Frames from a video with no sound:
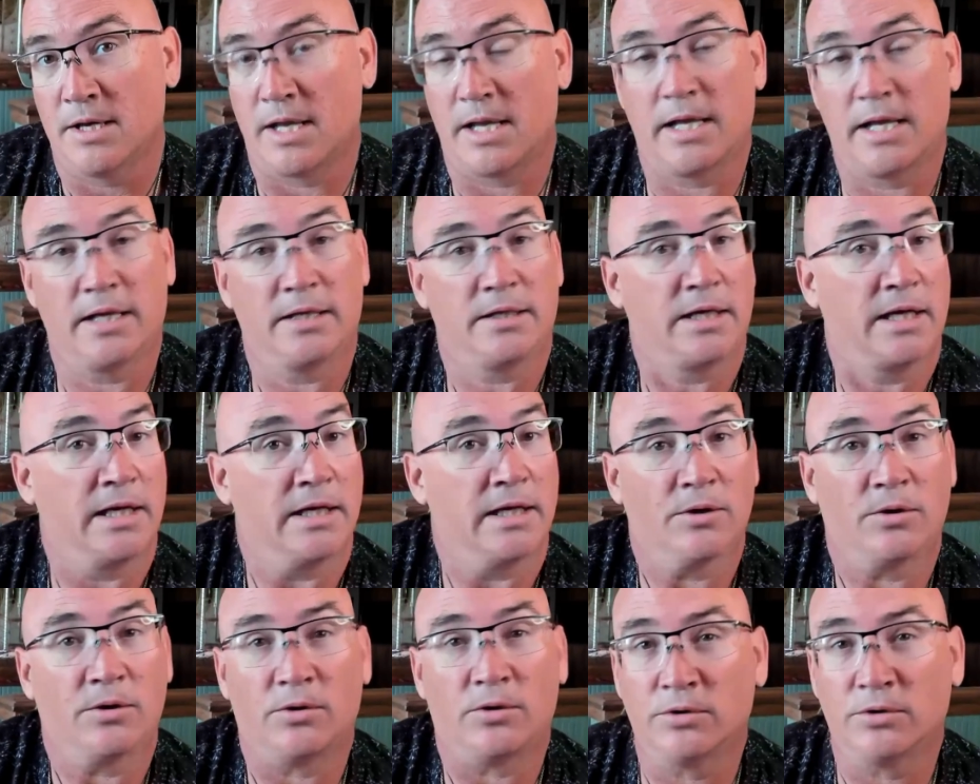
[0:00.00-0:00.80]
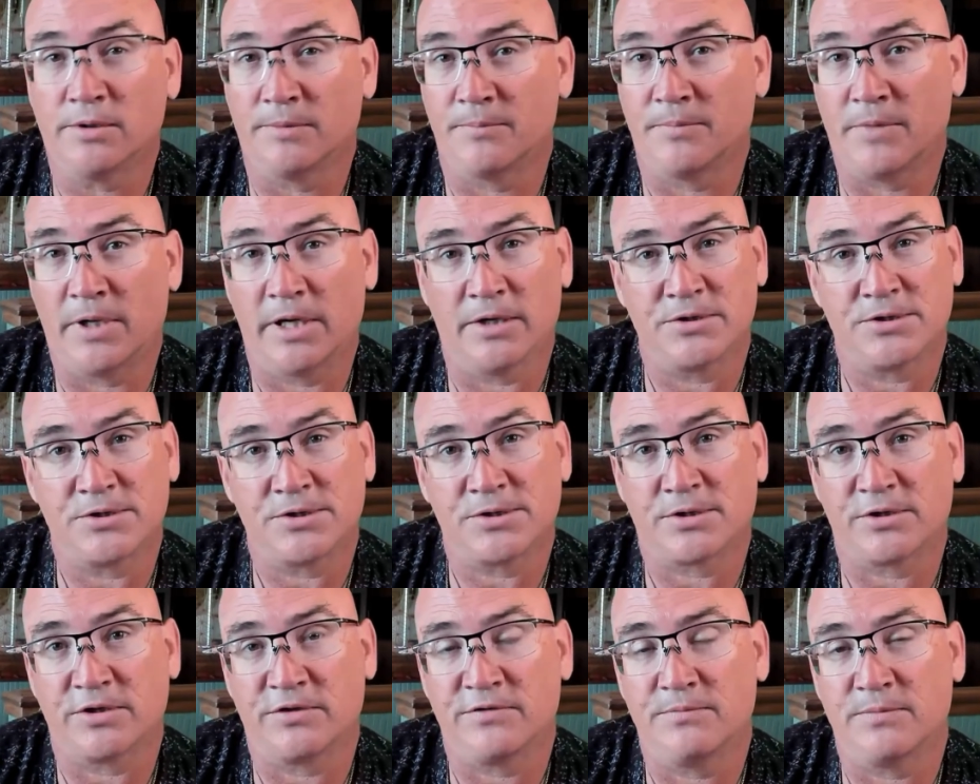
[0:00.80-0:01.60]
and and hold them there
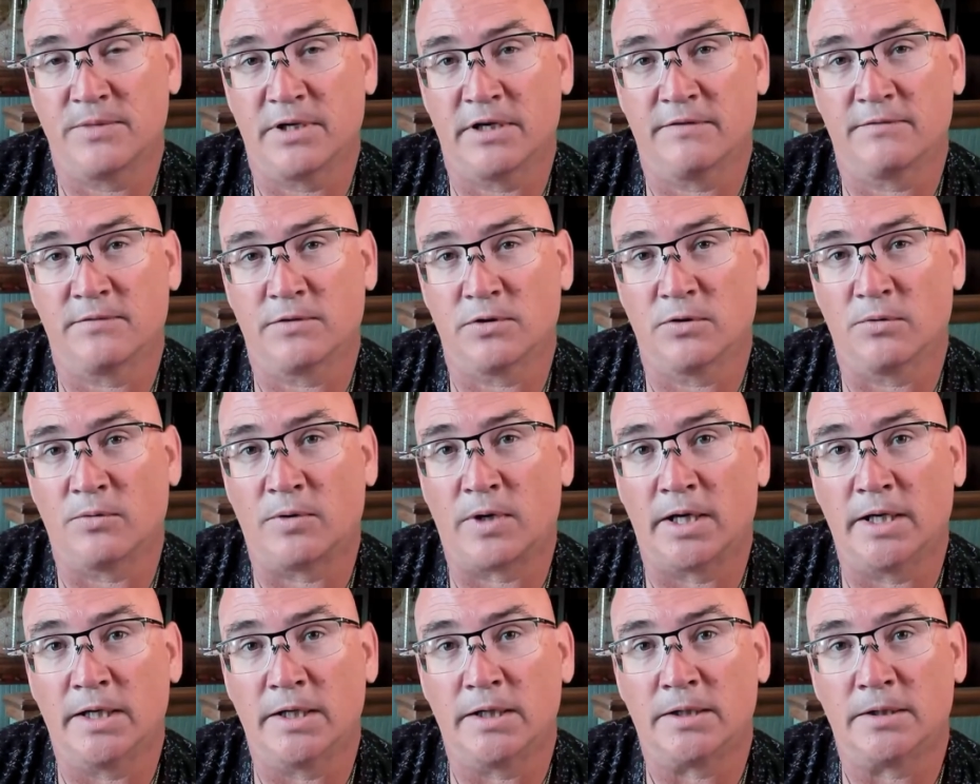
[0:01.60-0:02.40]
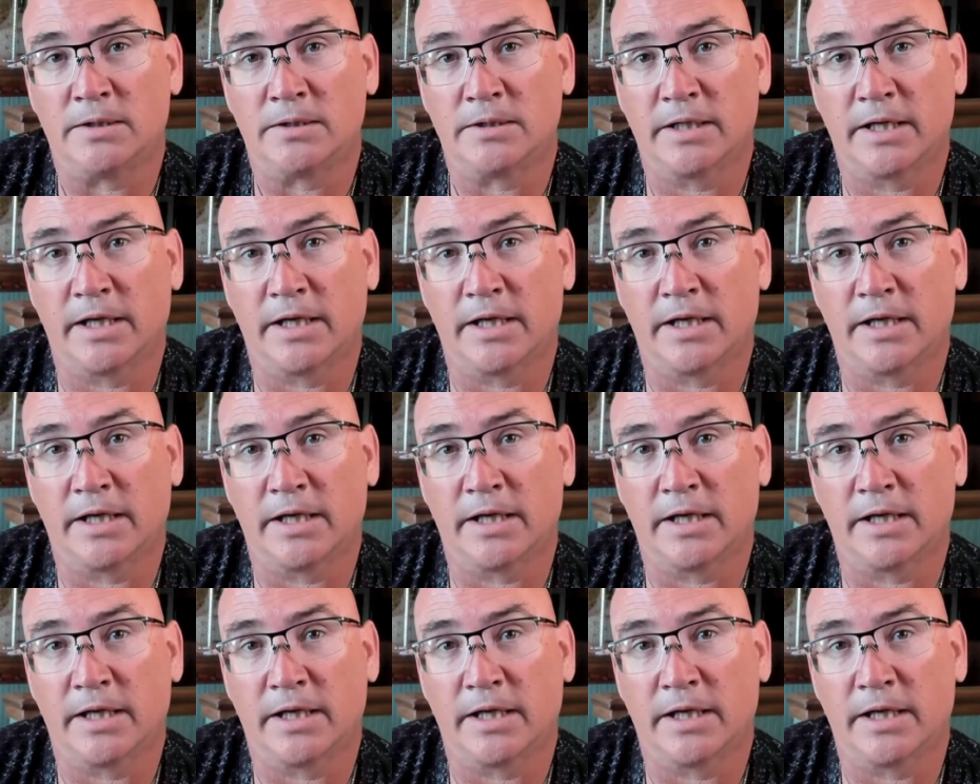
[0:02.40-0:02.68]
just leave them there for a while